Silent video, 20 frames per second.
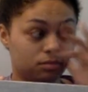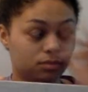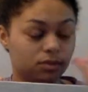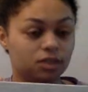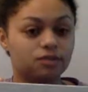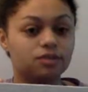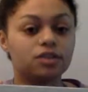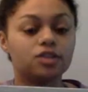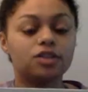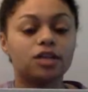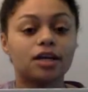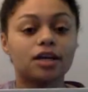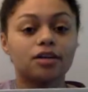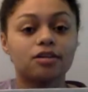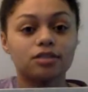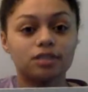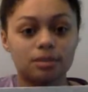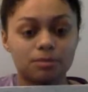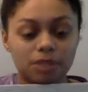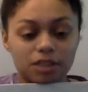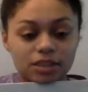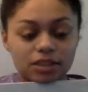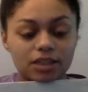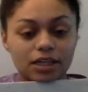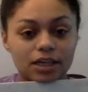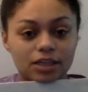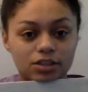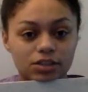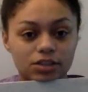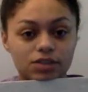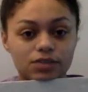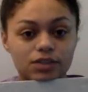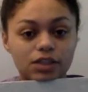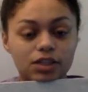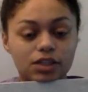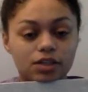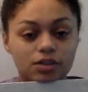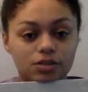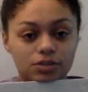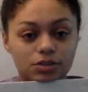if you check out some of the sketching
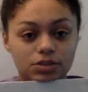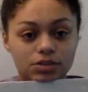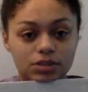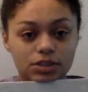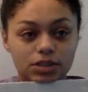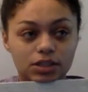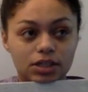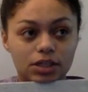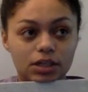videos